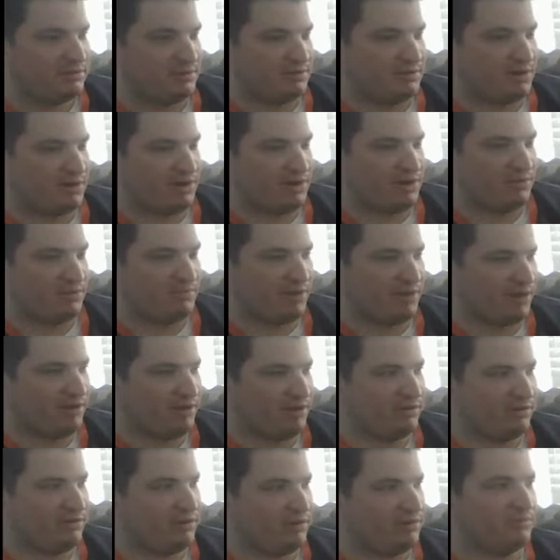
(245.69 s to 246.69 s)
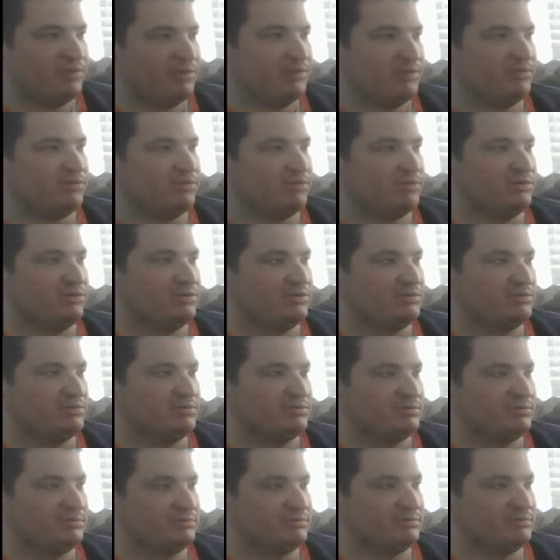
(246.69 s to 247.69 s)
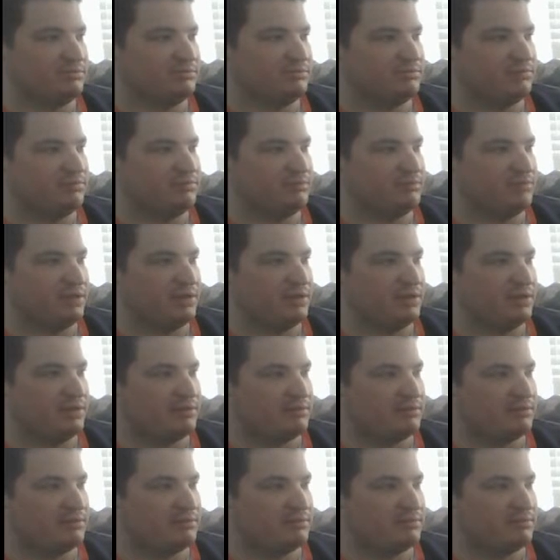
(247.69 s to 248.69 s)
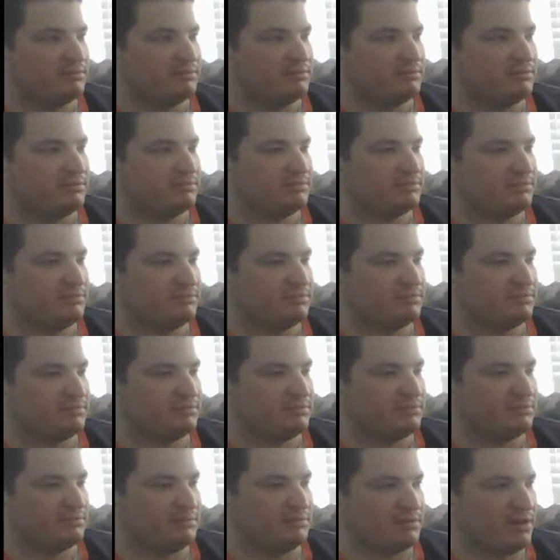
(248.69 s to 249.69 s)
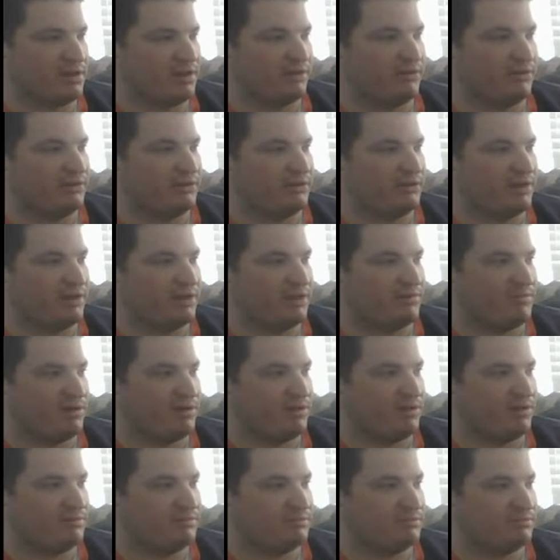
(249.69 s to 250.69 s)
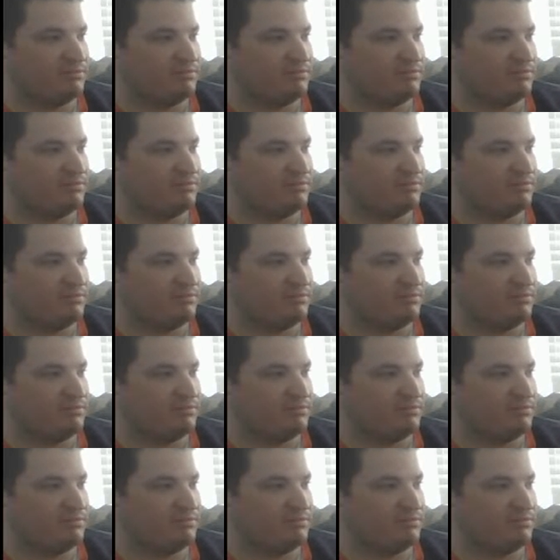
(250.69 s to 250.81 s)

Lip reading: are better than people without a lot of money.